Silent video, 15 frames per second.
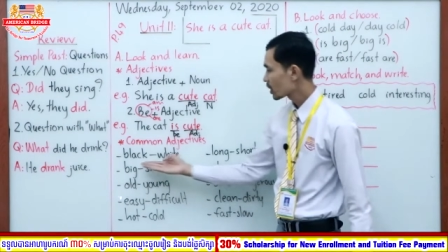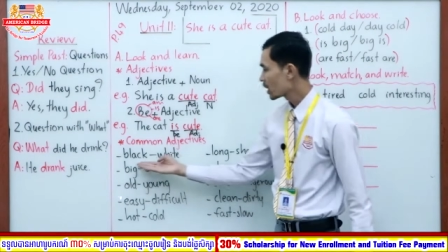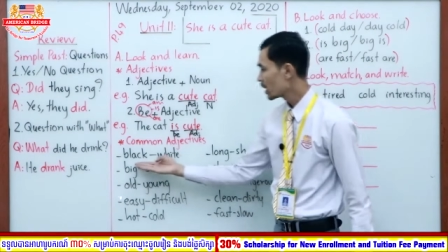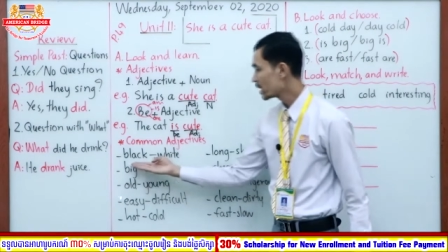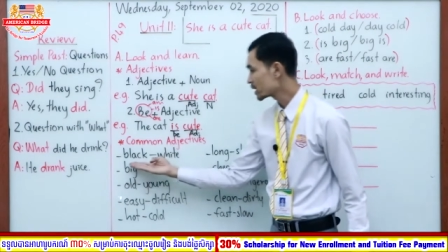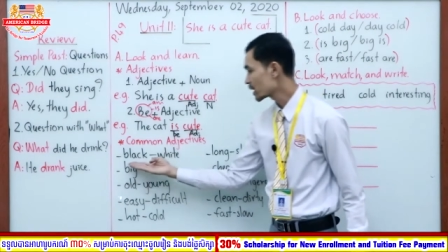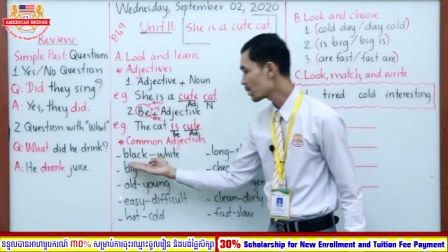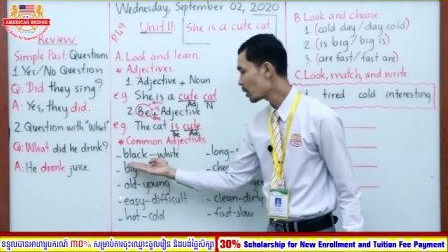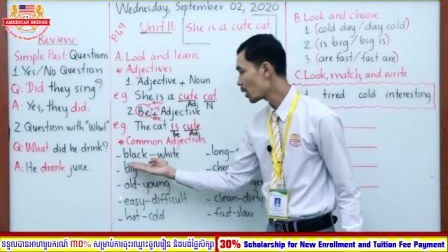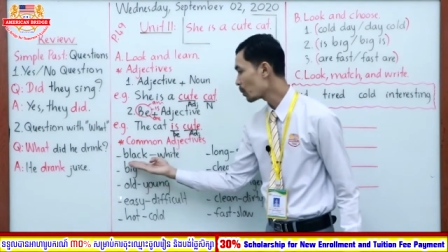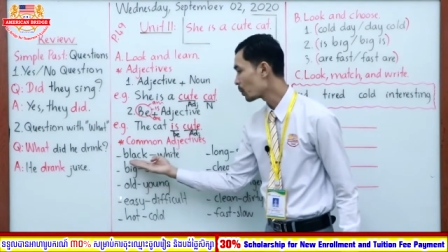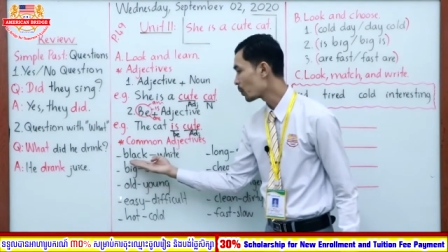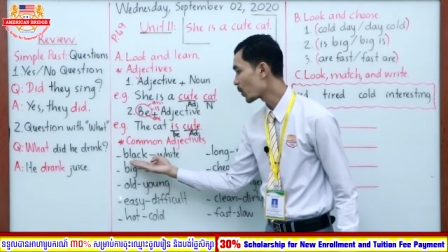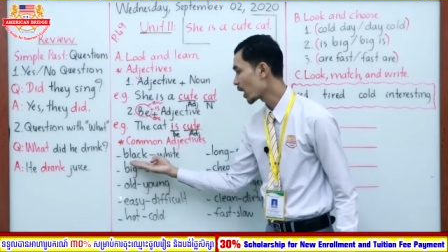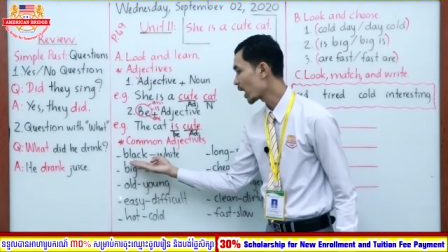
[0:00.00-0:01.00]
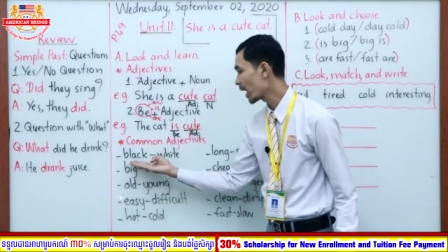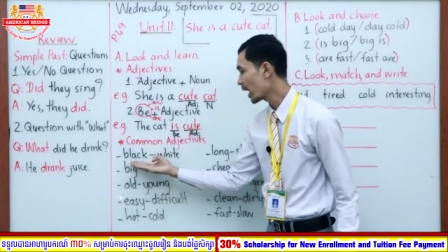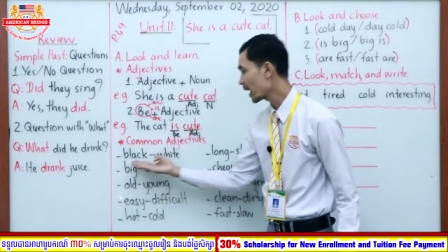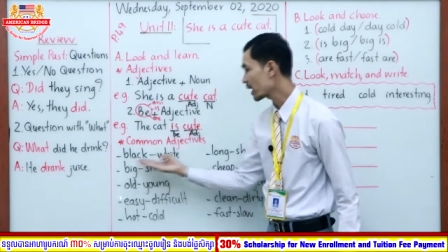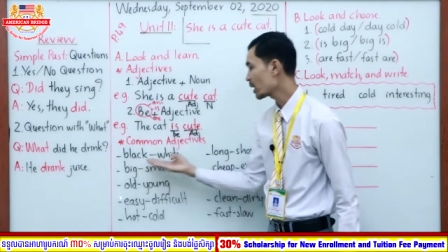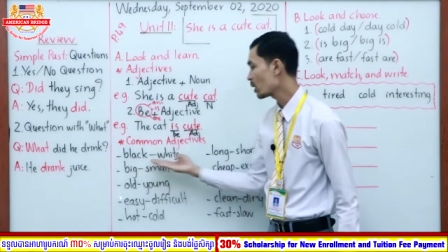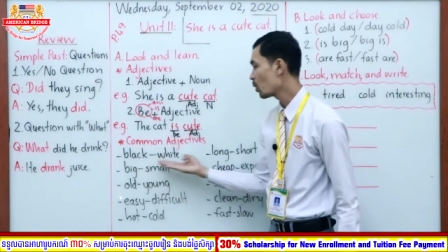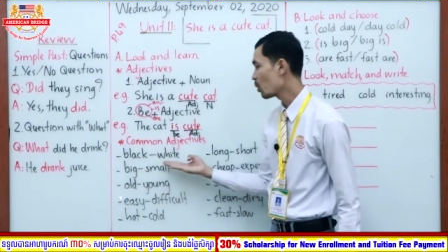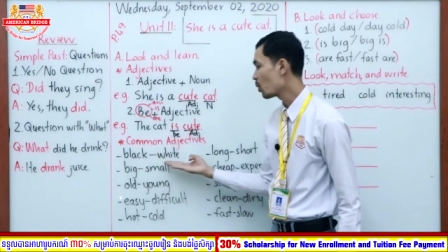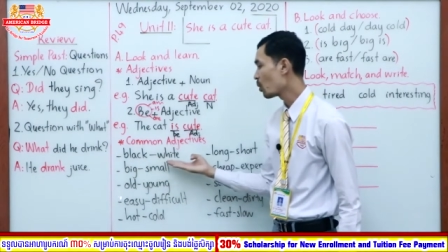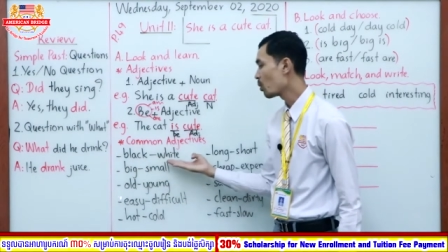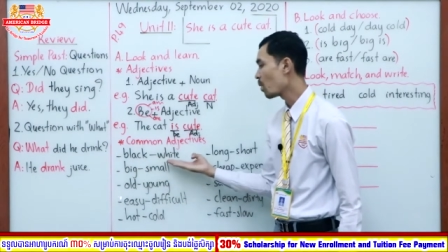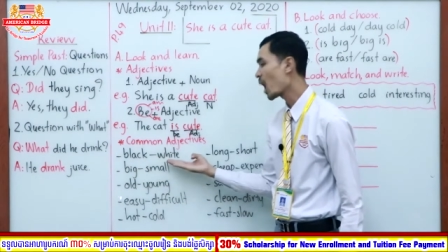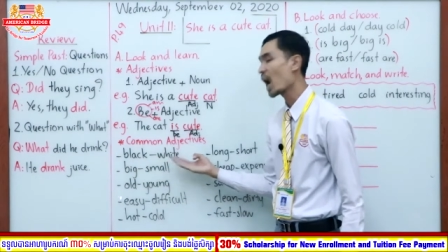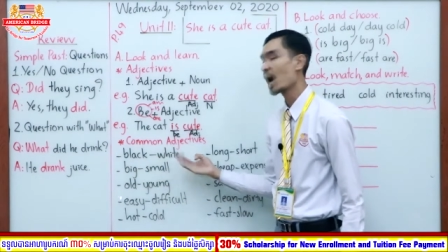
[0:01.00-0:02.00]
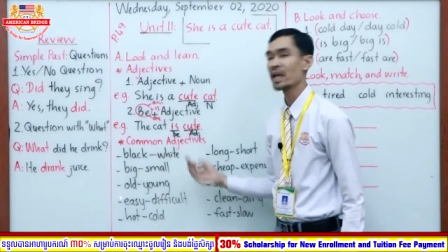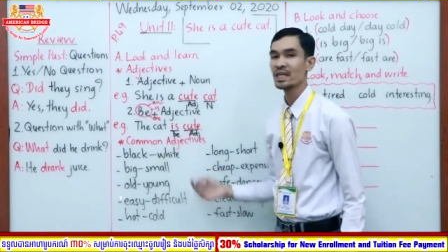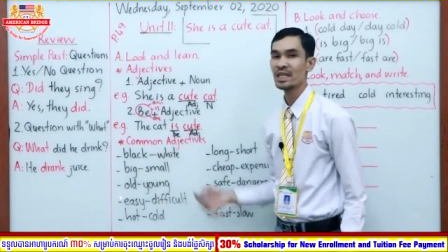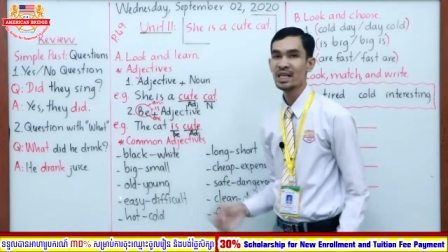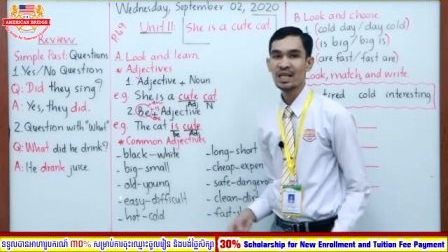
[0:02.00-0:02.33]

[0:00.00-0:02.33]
example black, white.